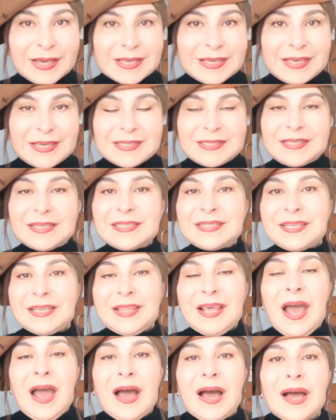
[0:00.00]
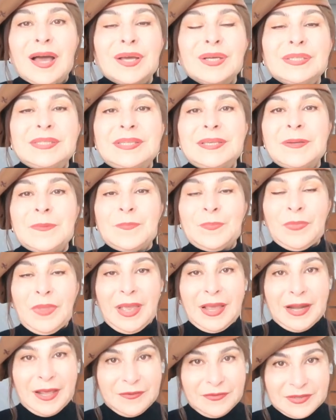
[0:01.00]
kisses and hugs
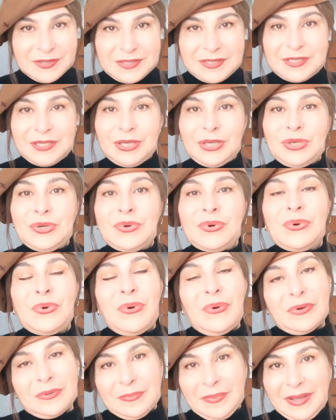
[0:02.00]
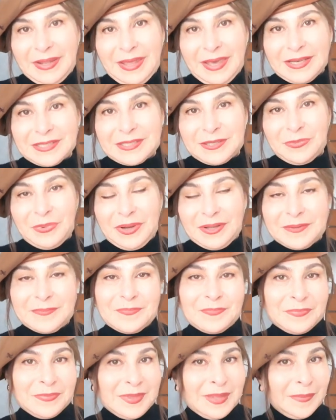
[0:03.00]
and i will see you on my next one
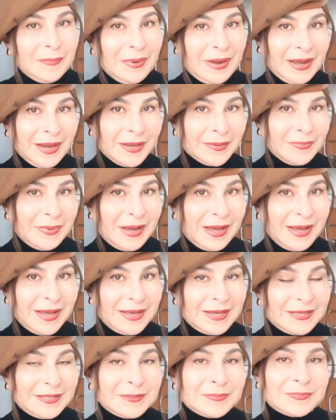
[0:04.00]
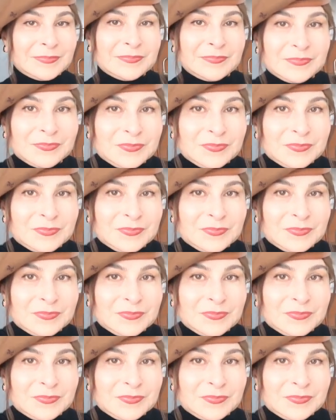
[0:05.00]
bye bye